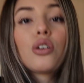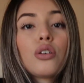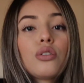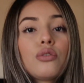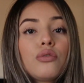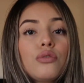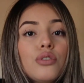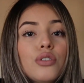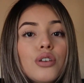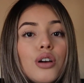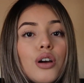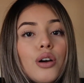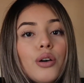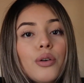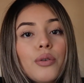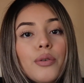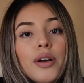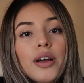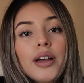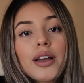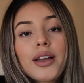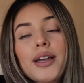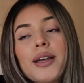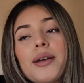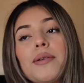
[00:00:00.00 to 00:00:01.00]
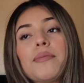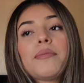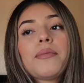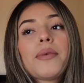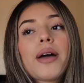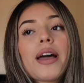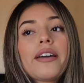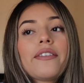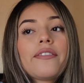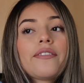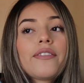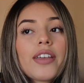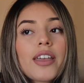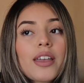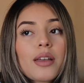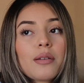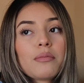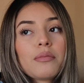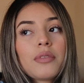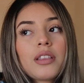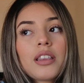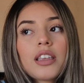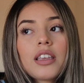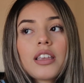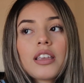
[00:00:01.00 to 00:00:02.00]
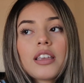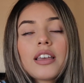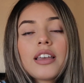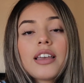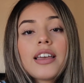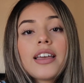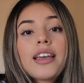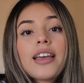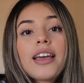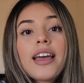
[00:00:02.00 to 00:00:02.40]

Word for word: don't know, my family